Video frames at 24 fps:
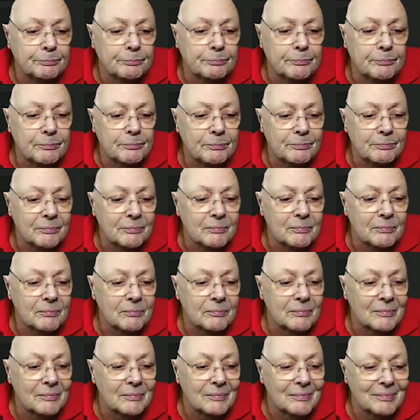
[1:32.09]

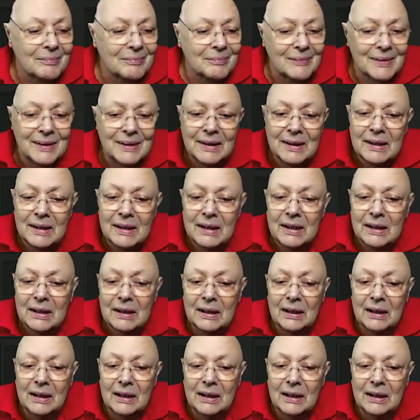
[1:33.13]
No one is speaking in this clip.